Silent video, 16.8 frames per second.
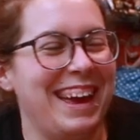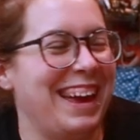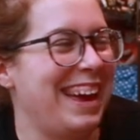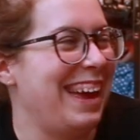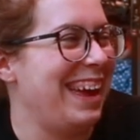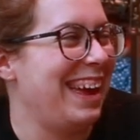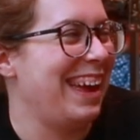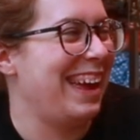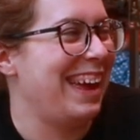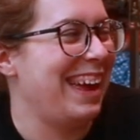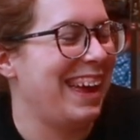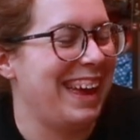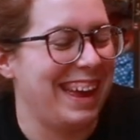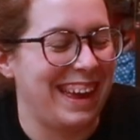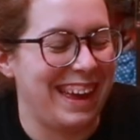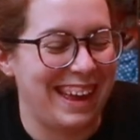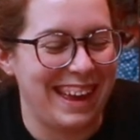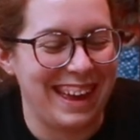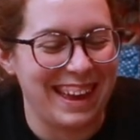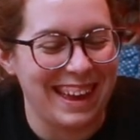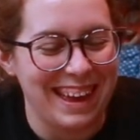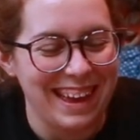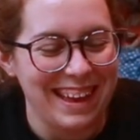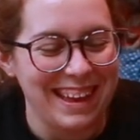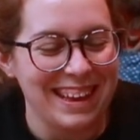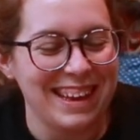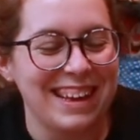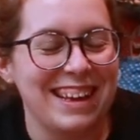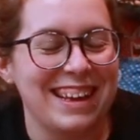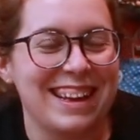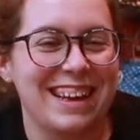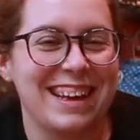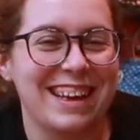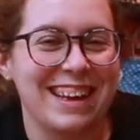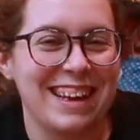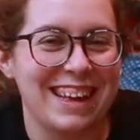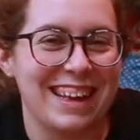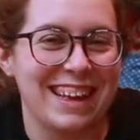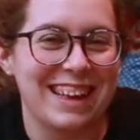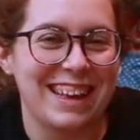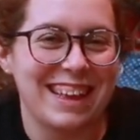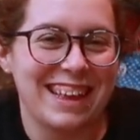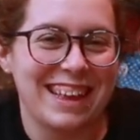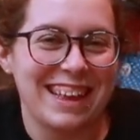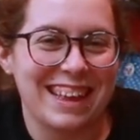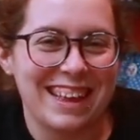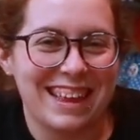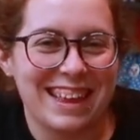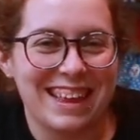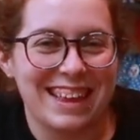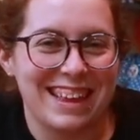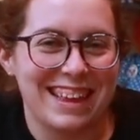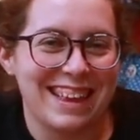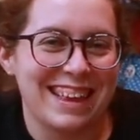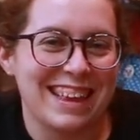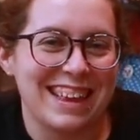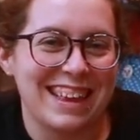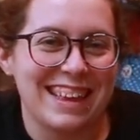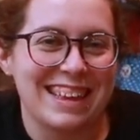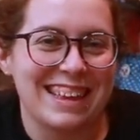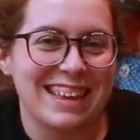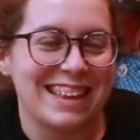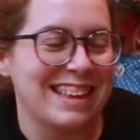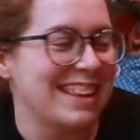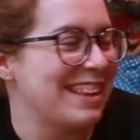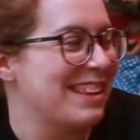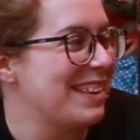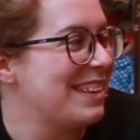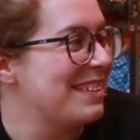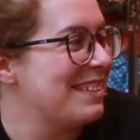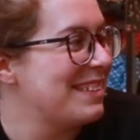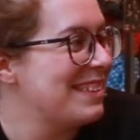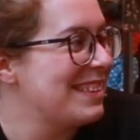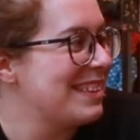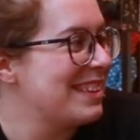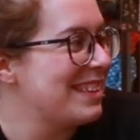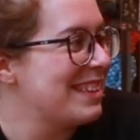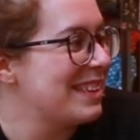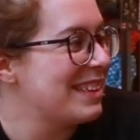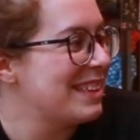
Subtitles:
No words are spoken by the person on screen.